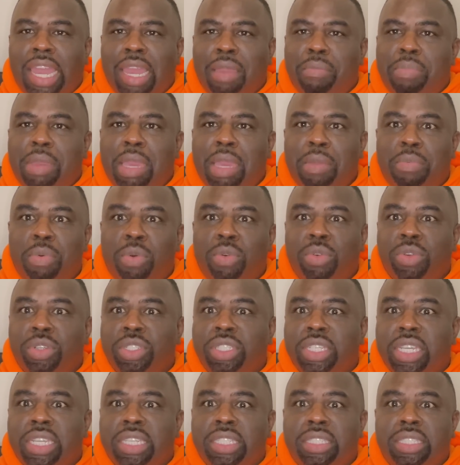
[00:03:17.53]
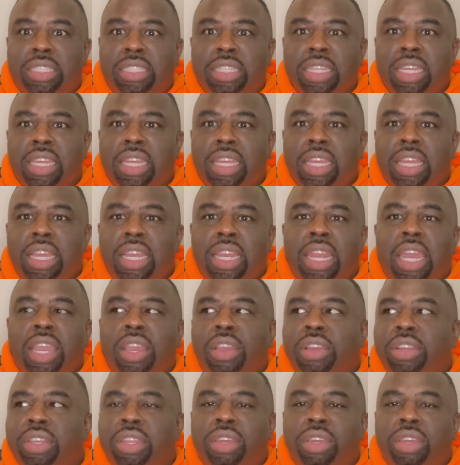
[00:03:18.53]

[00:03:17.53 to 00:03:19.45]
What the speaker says: And people were just like, girl,